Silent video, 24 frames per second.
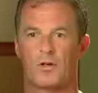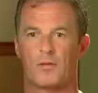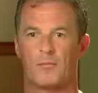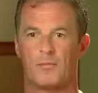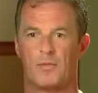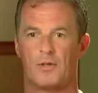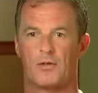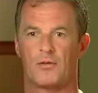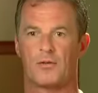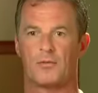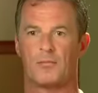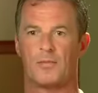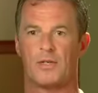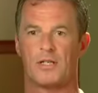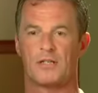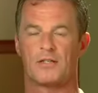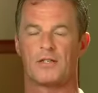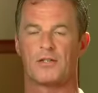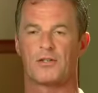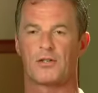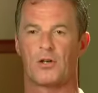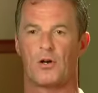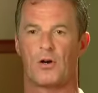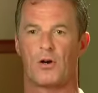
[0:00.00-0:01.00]
and build their
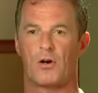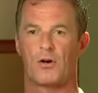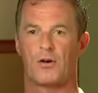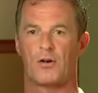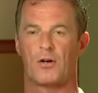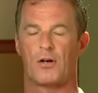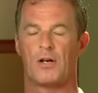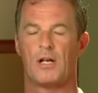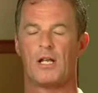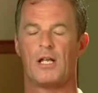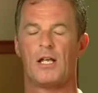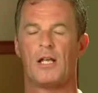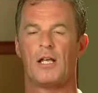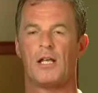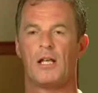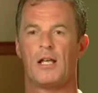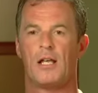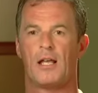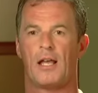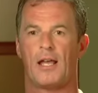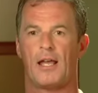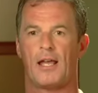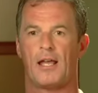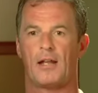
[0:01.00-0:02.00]
business harder.
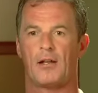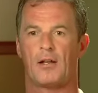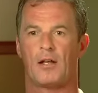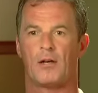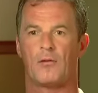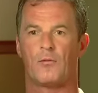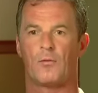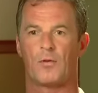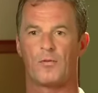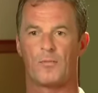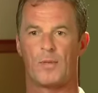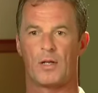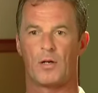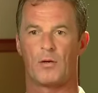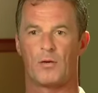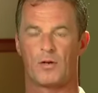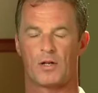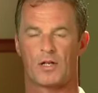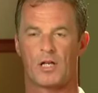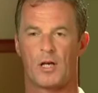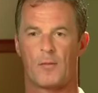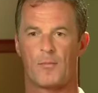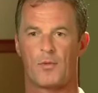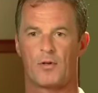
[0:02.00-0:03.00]
And uh, we've been on a
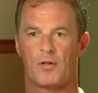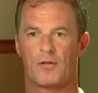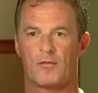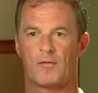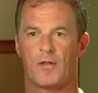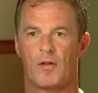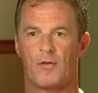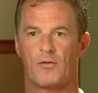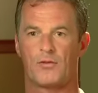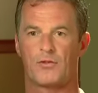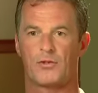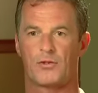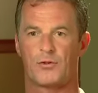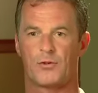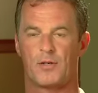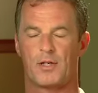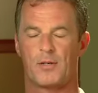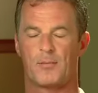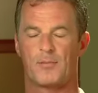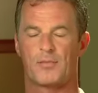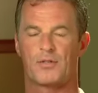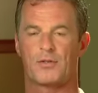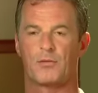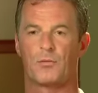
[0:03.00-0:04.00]
couple of those
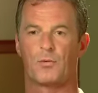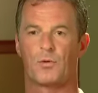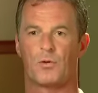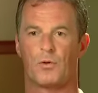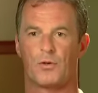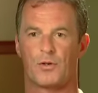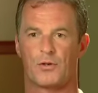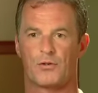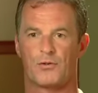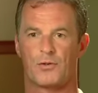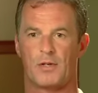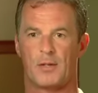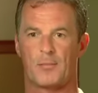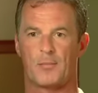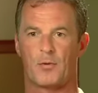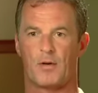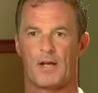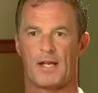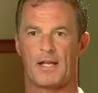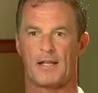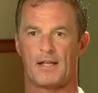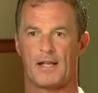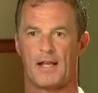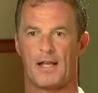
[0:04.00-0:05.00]
trips. We're on a trip
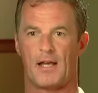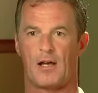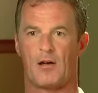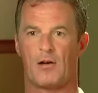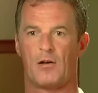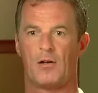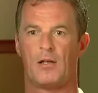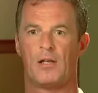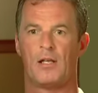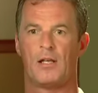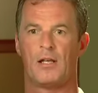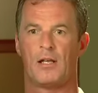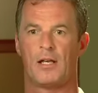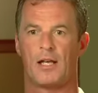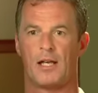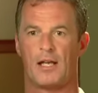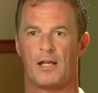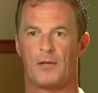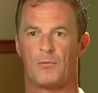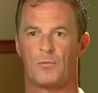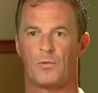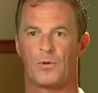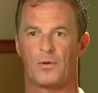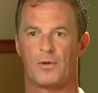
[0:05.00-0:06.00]
right now,
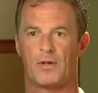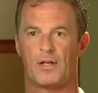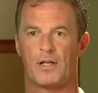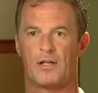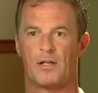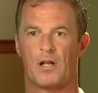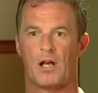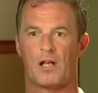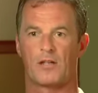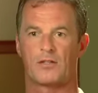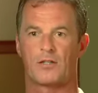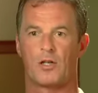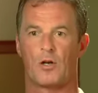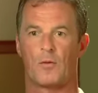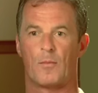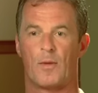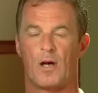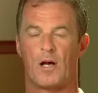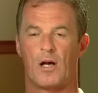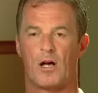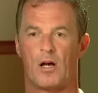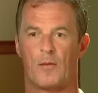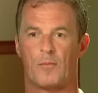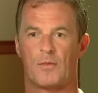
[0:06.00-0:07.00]
and we're in Nassau,
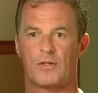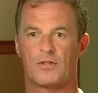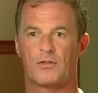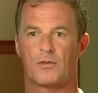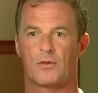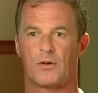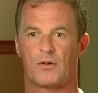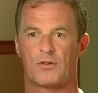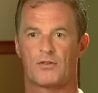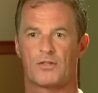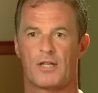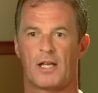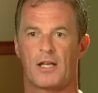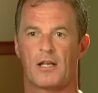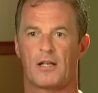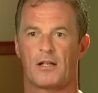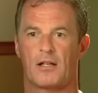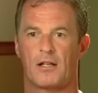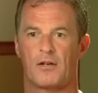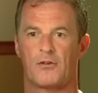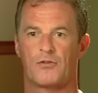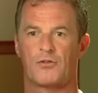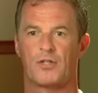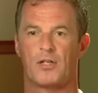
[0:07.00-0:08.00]
Bahamas on our second
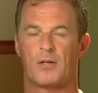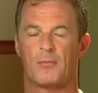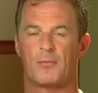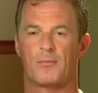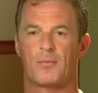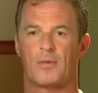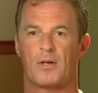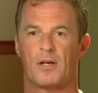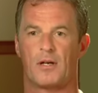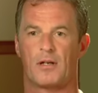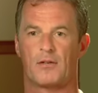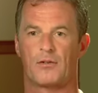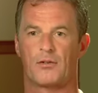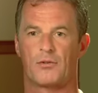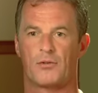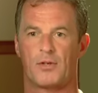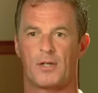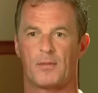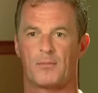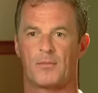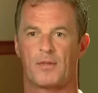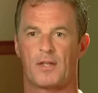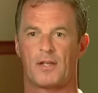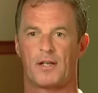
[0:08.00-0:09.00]
leadership uh,
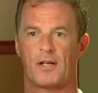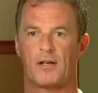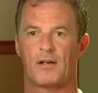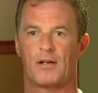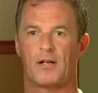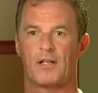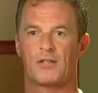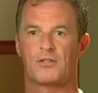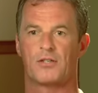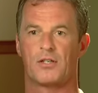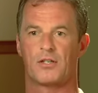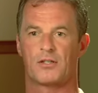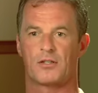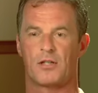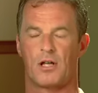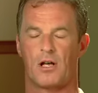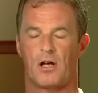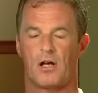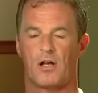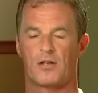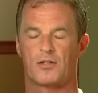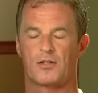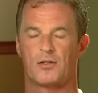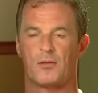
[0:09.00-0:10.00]
trip there, and it's just
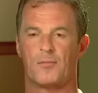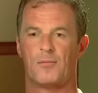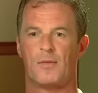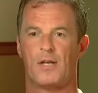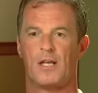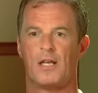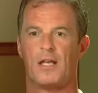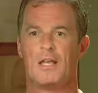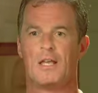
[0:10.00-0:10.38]
awesome.